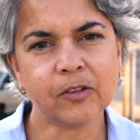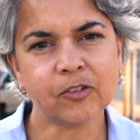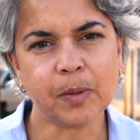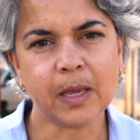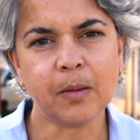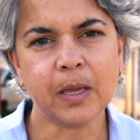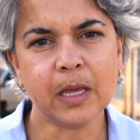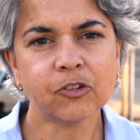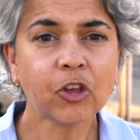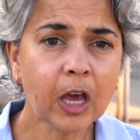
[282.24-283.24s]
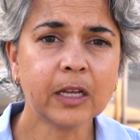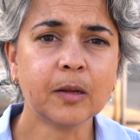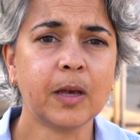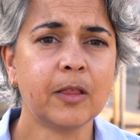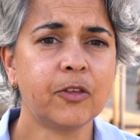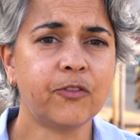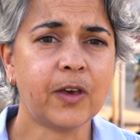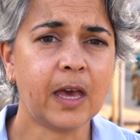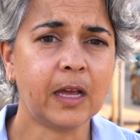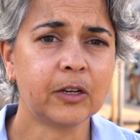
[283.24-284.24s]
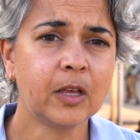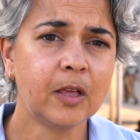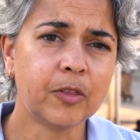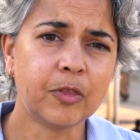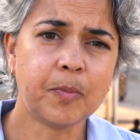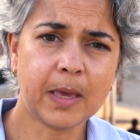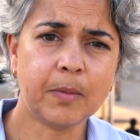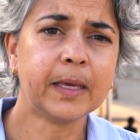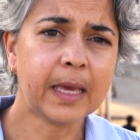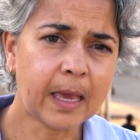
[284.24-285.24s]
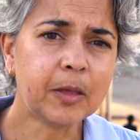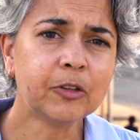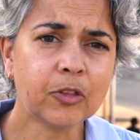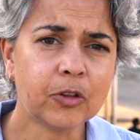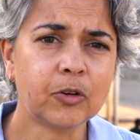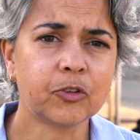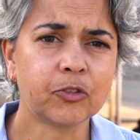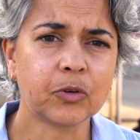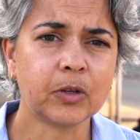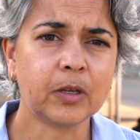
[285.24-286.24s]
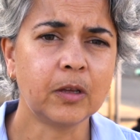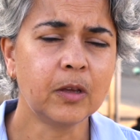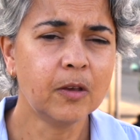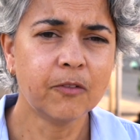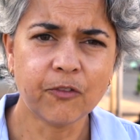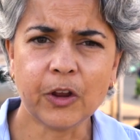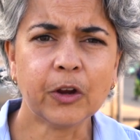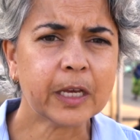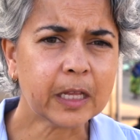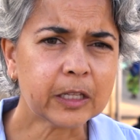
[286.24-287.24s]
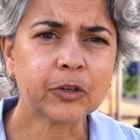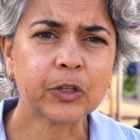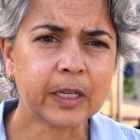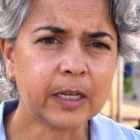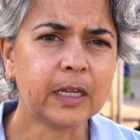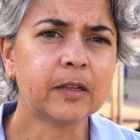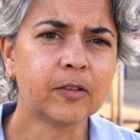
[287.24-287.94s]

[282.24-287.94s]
this baby and talking about the fact that the baby came into the nursery, very clearly needed